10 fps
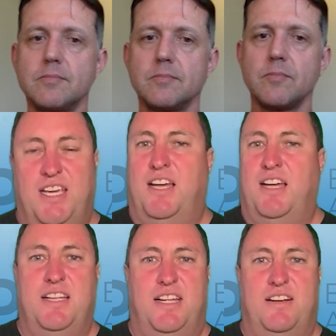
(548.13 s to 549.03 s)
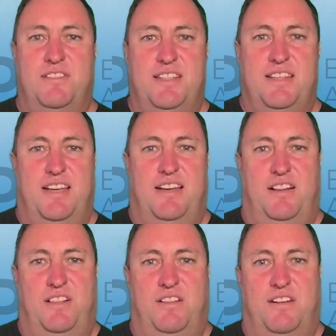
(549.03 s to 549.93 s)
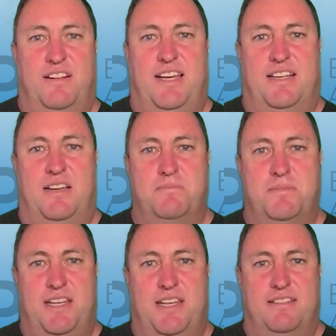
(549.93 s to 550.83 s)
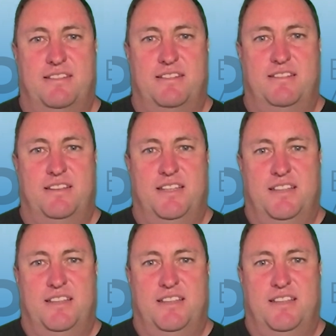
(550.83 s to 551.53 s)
Yeah, and I think that a lot of that comes down to,